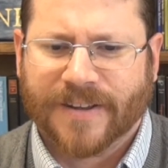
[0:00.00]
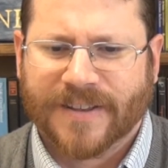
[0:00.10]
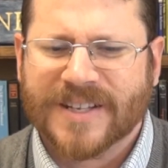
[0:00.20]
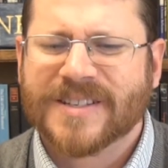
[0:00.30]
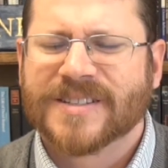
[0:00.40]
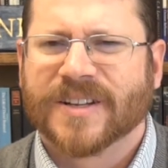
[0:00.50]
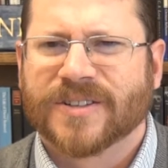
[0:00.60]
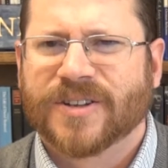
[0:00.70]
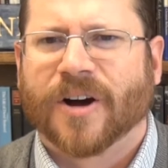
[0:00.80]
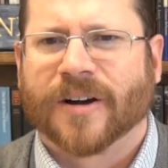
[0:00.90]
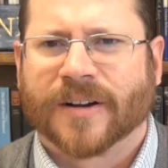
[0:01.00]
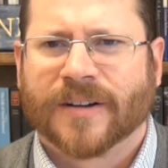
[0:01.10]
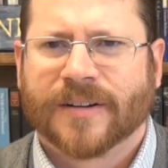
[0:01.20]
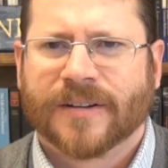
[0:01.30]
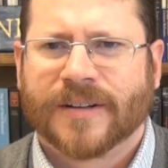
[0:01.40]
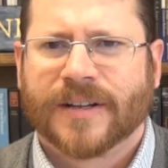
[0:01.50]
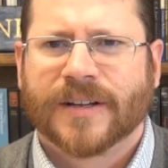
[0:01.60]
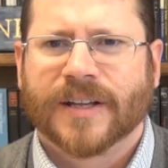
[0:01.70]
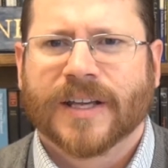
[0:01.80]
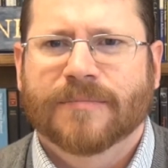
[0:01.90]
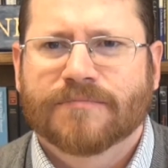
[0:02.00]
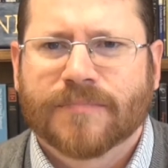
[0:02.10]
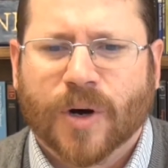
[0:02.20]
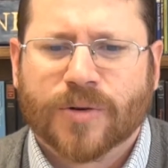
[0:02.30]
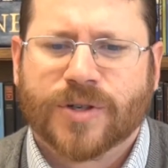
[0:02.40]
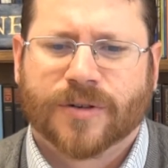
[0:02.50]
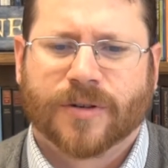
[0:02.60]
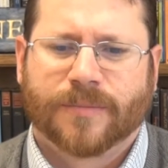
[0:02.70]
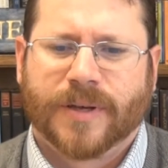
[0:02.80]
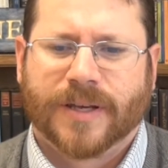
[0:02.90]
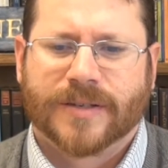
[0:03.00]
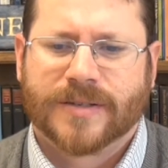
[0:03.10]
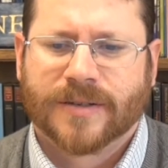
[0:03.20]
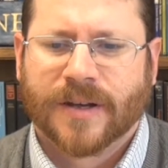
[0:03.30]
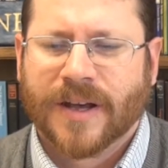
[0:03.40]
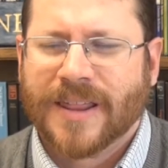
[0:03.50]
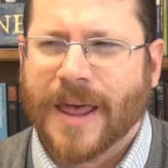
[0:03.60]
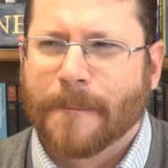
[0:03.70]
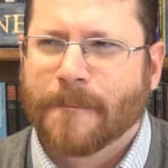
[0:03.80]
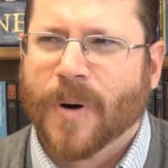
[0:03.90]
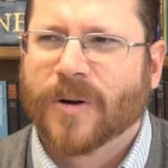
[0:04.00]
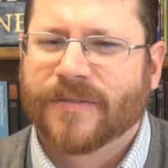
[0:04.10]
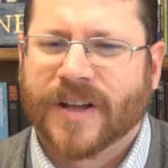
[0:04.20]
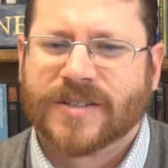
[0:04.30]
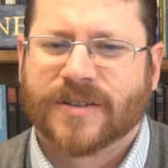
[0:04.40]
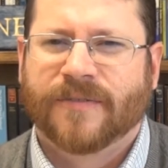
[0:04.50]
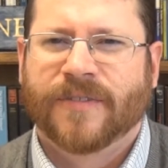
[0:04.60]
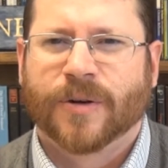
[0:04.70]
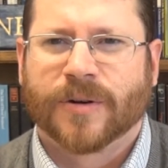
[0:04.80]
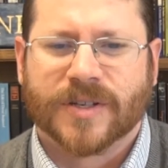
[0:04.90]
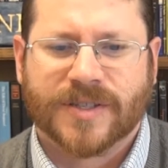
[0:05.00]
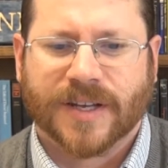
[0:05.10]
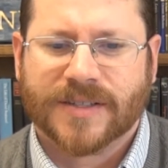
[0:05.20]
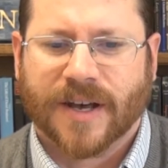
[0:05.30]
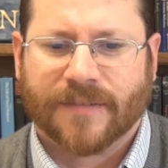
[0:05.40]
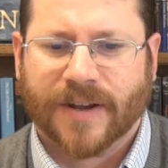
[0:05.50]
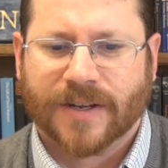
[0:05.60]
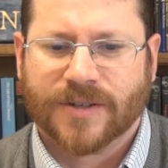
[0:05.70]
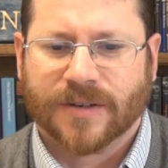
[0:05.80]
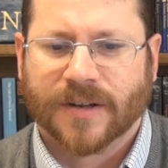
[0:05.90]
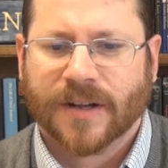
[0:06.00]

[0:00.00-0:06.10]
This is a dark, emotional piece that motivates the viewer to seek salvation